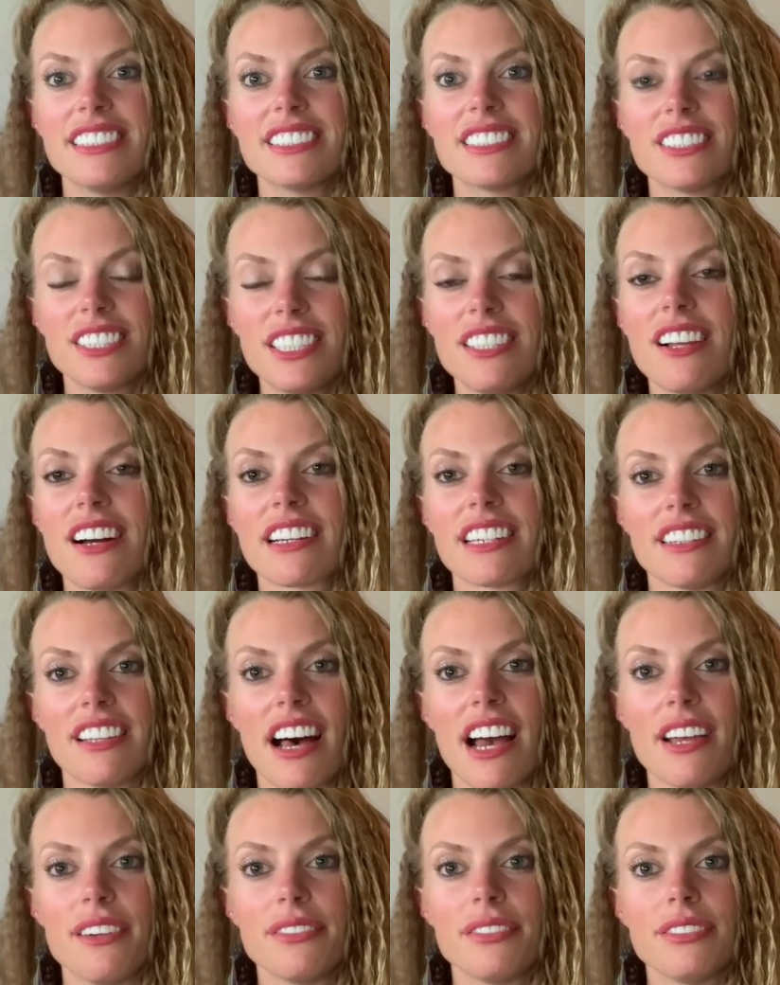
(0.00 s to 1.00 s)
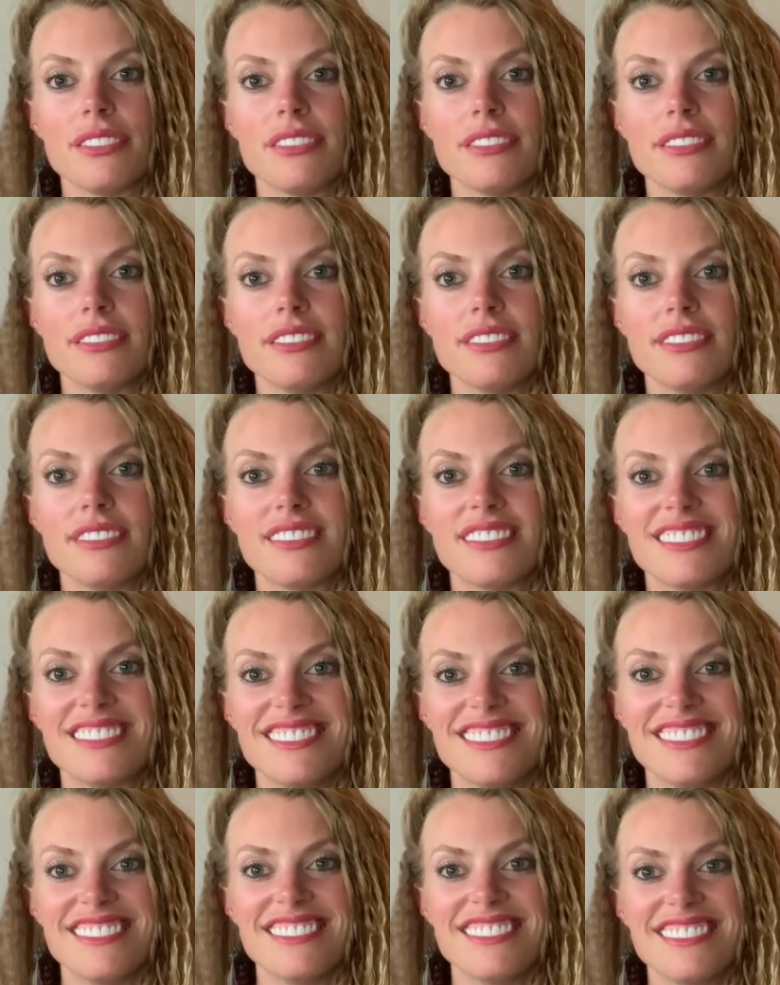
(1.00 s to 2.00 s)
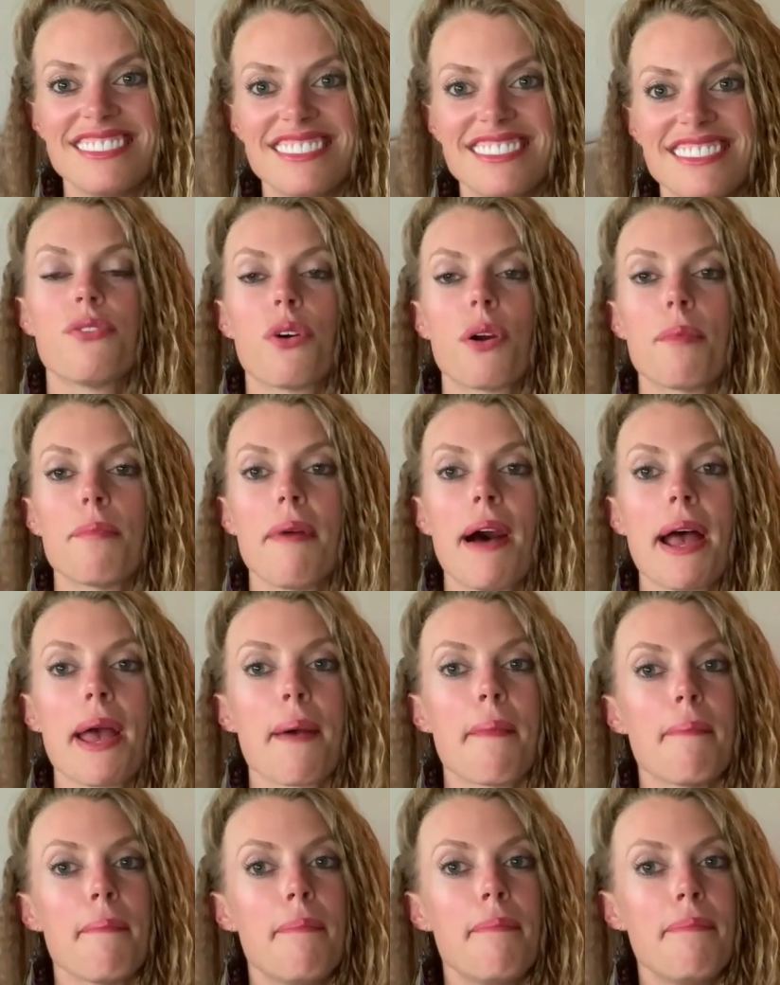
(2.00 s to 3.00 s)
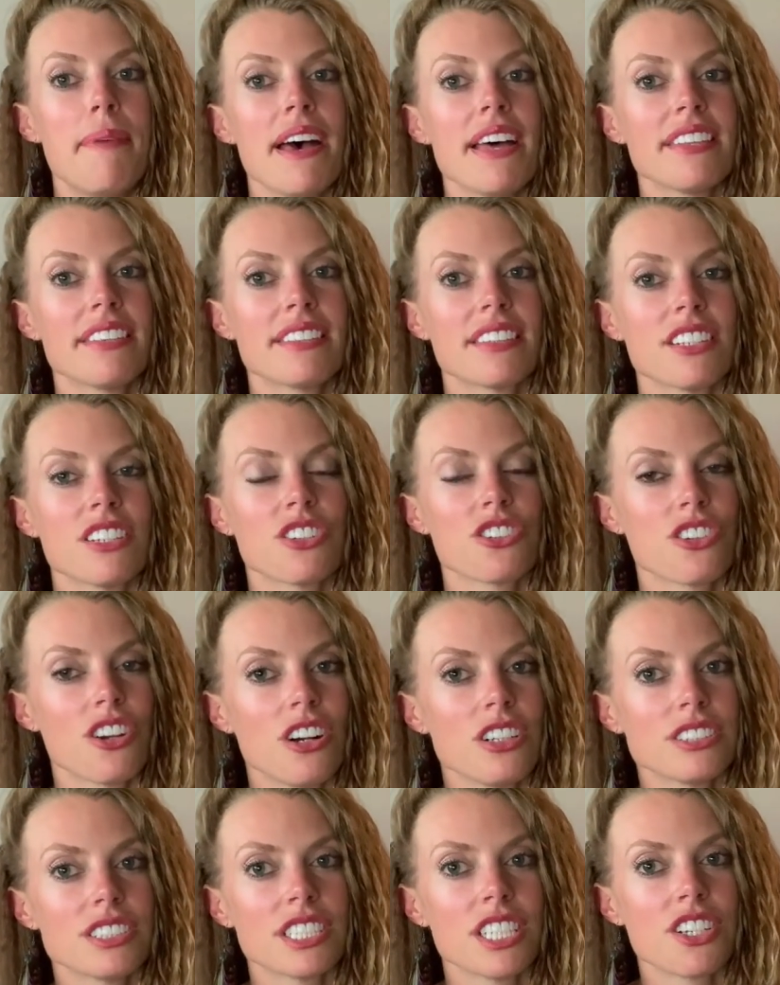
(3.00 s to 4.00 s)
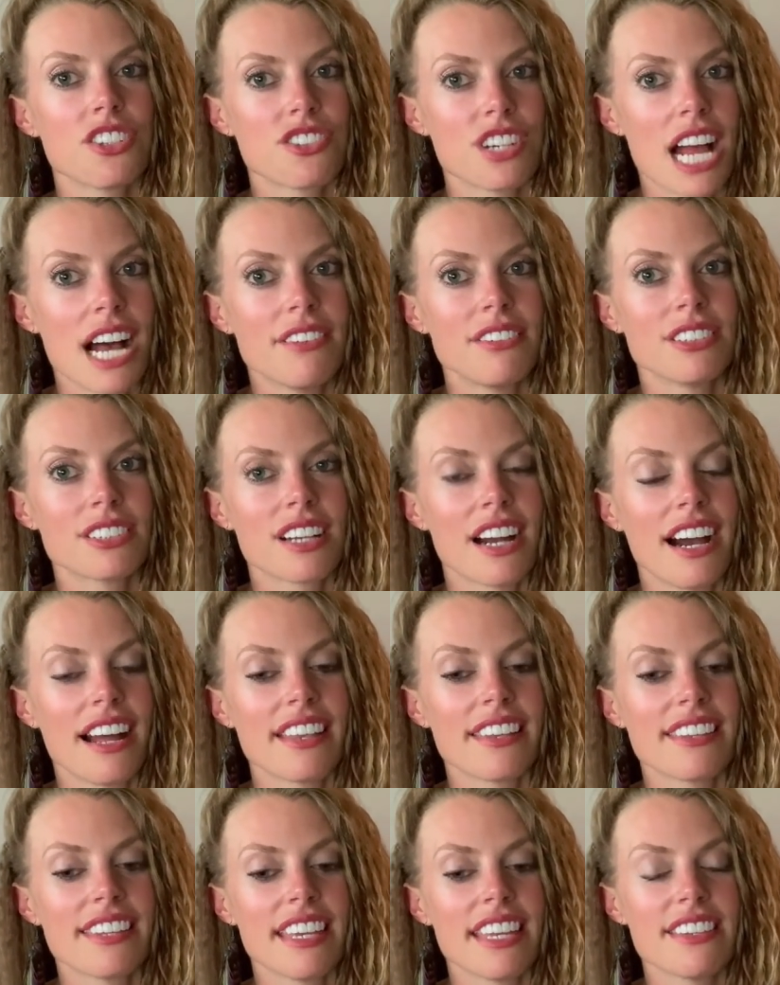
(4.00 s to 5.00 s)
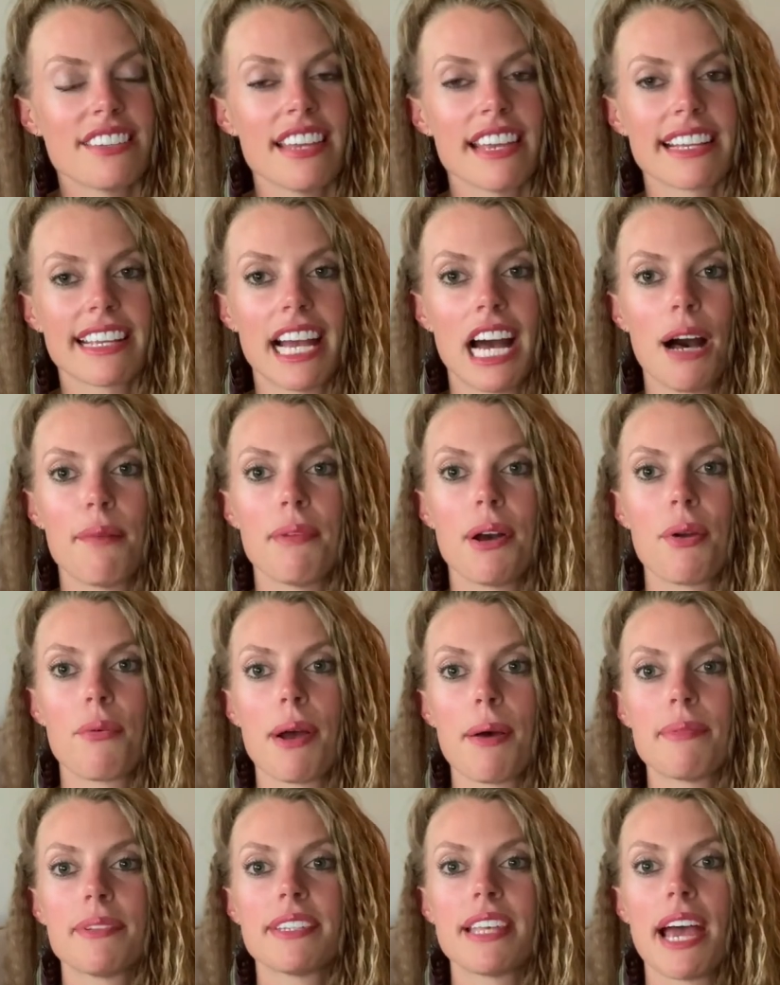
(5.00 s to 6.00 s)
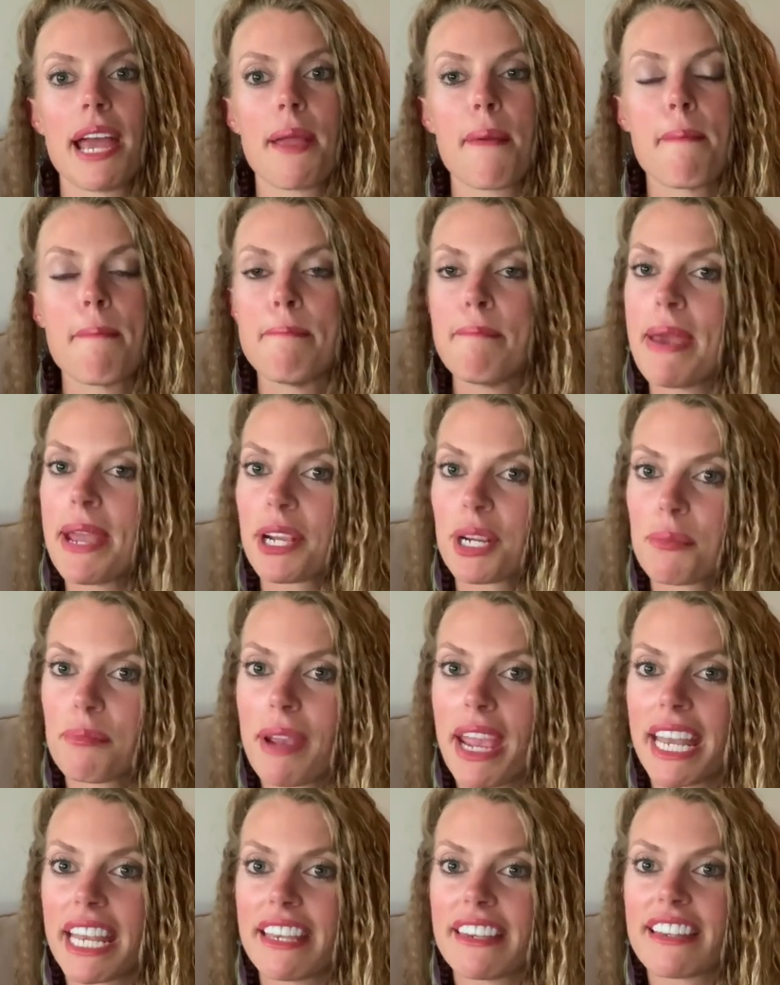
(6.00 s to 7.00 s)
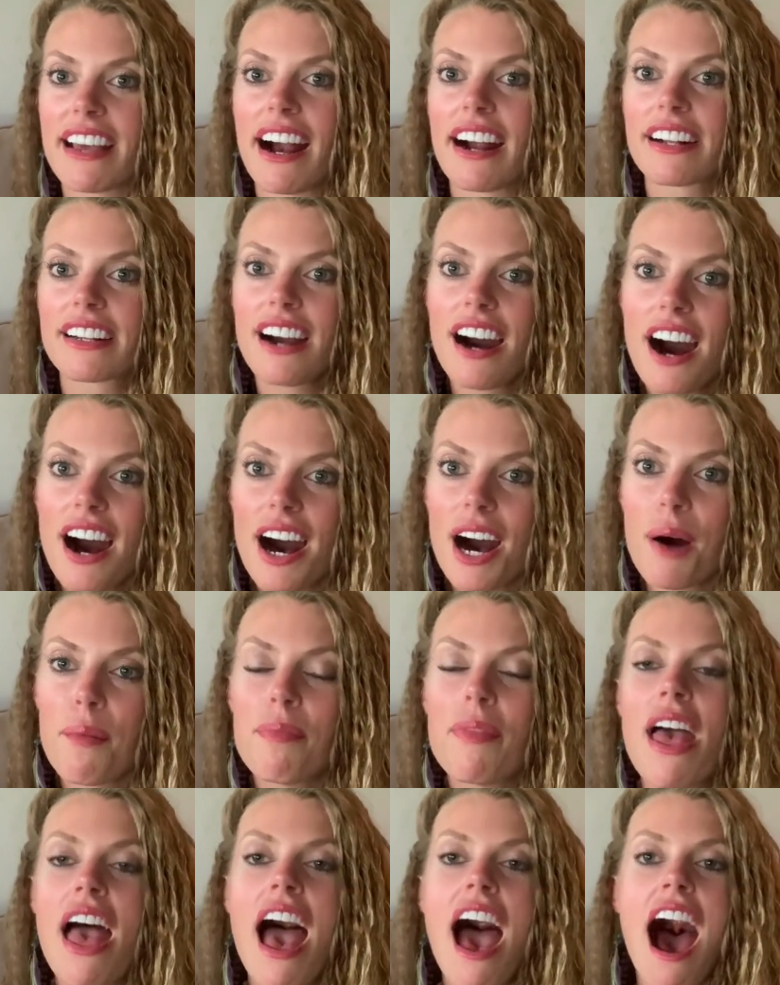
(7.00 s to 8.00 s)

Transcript: good luck in life. For my best Charleston travel content, check out my website, bakermanning.com.